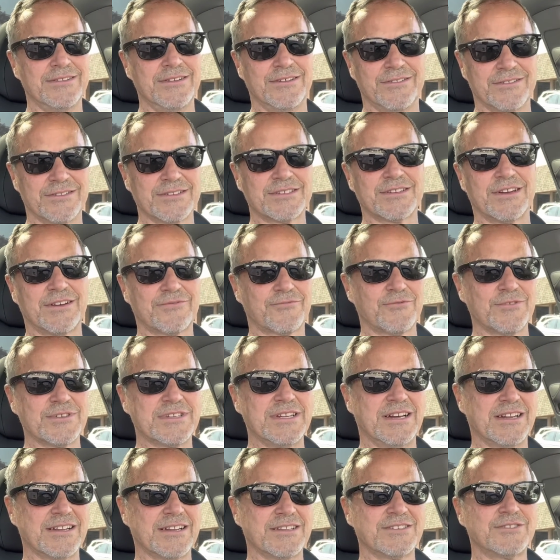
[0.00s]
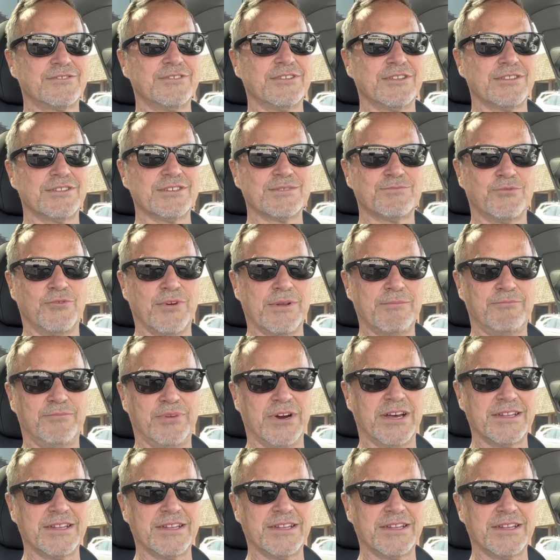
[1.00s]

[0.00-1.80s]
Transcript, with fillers: you know, the software is not as good at this point,